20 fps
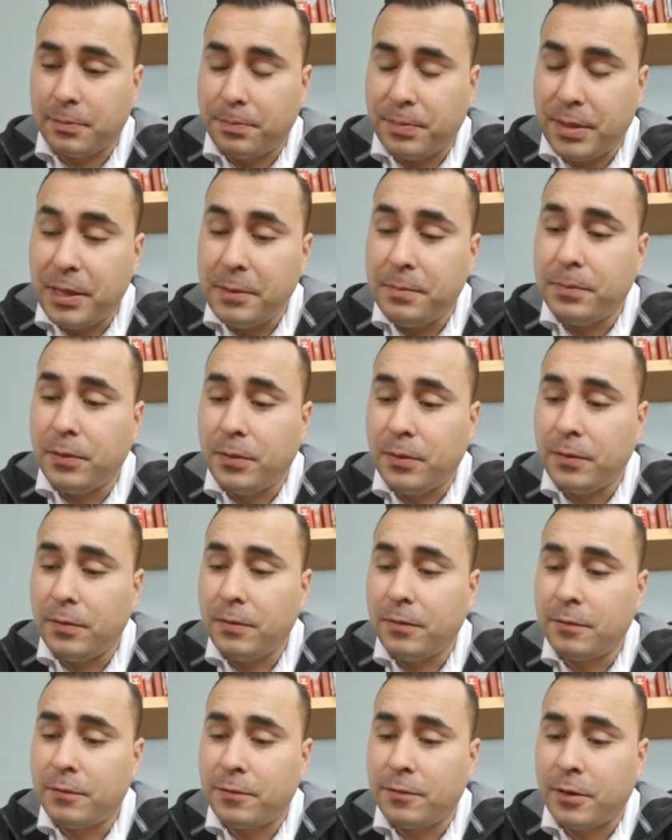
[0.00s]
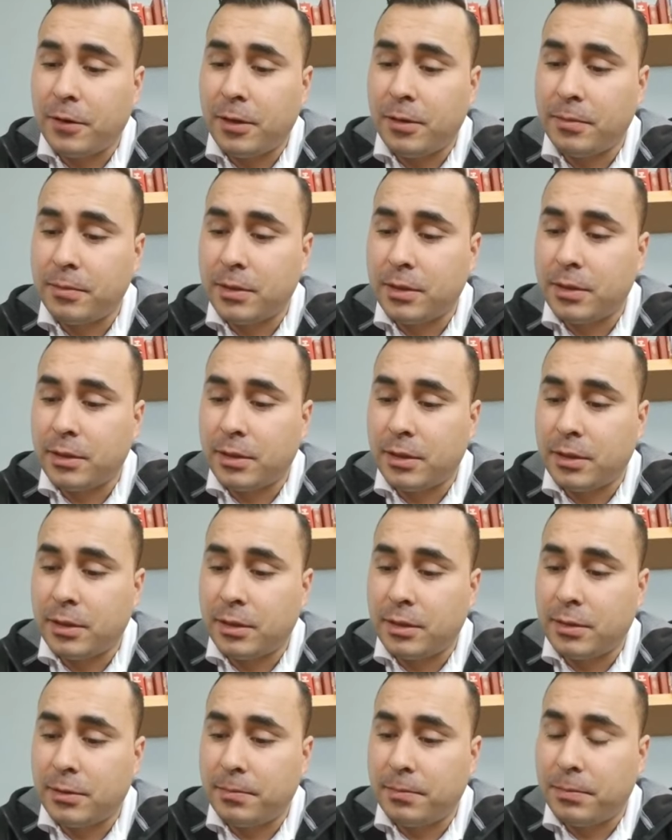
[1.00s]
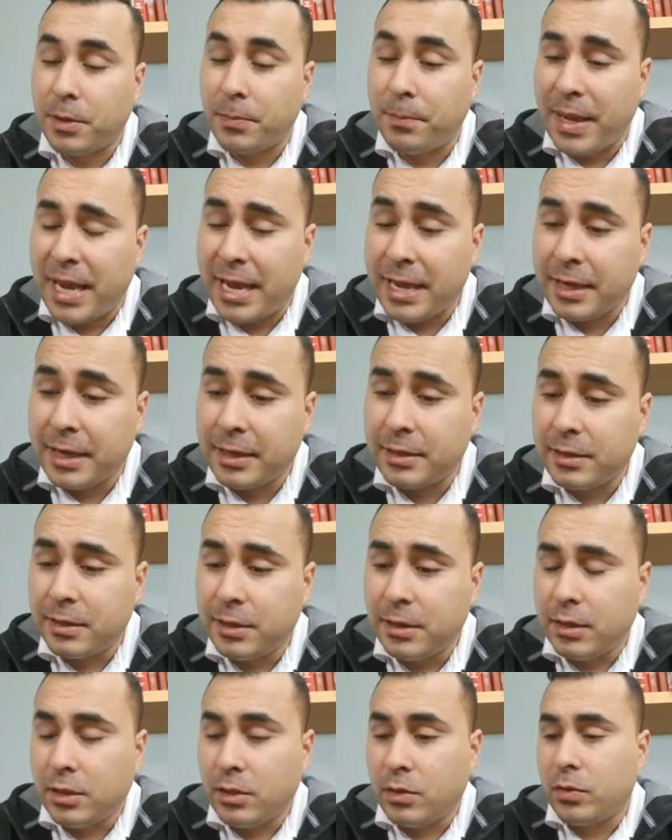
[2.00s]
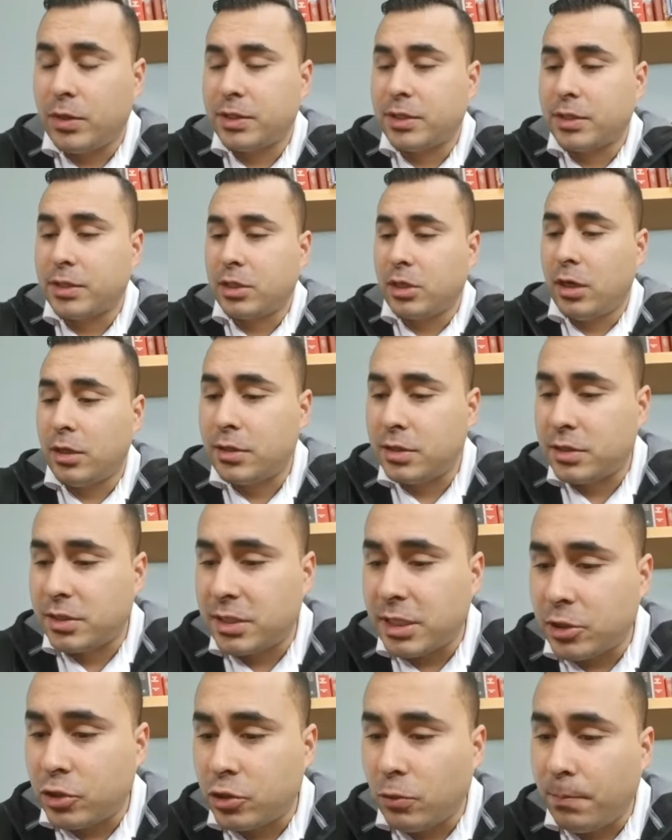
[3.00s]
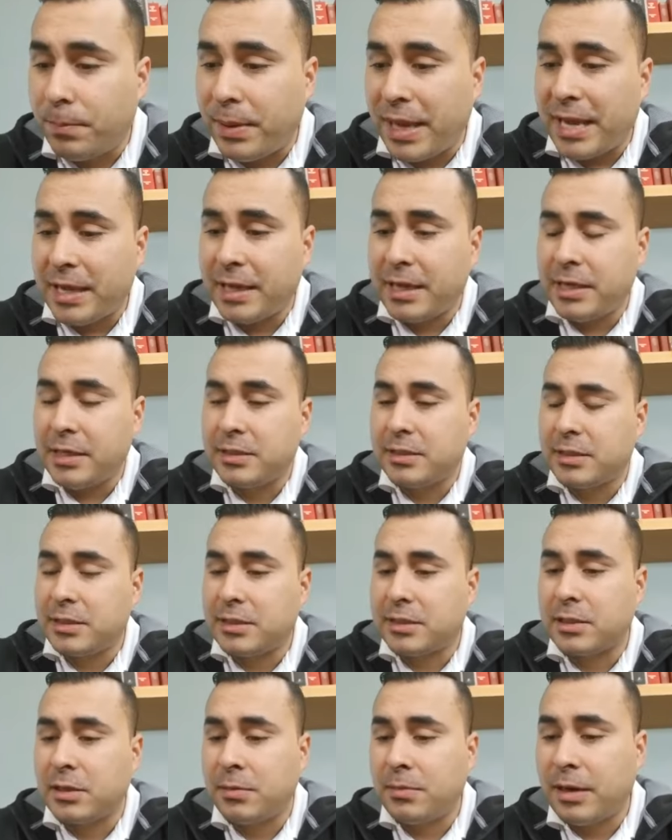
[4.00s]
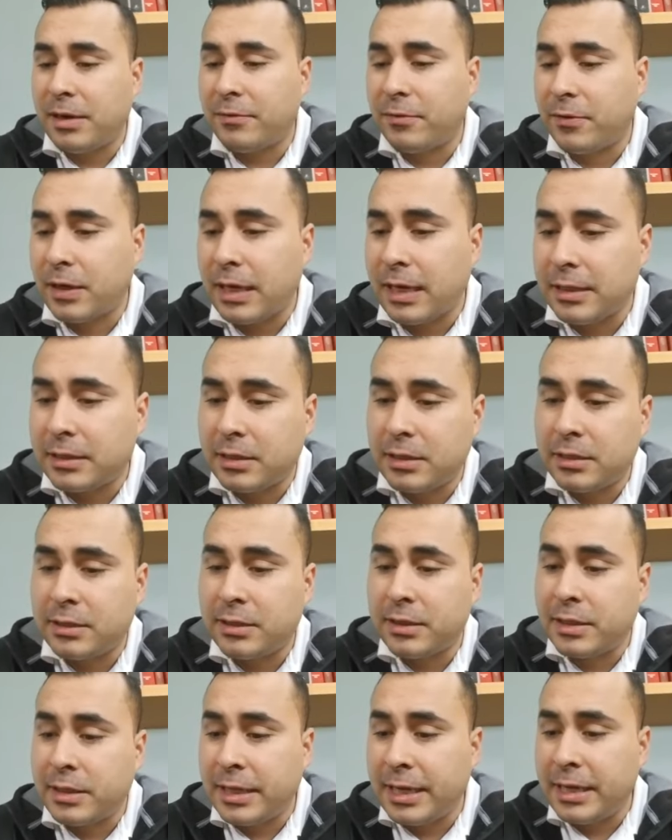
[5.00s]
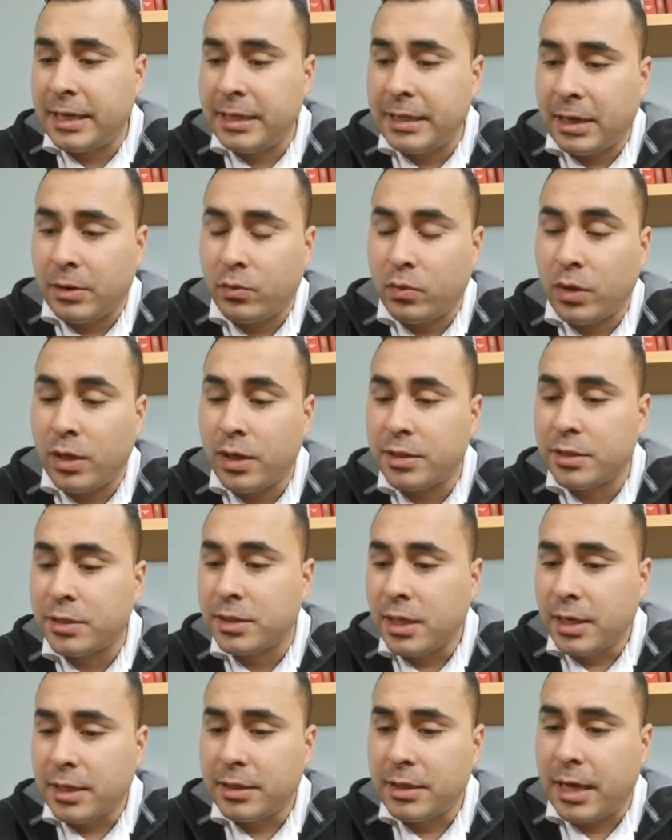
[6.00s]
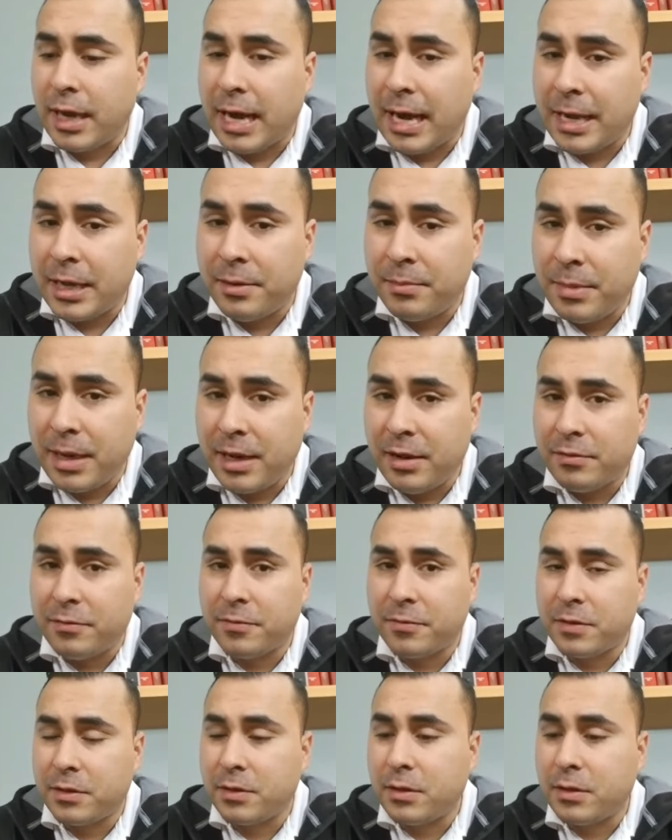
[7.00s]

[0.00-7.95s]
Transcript: people from the bank, what is it called? The central banking system. I forgot the lady that runs the IMF,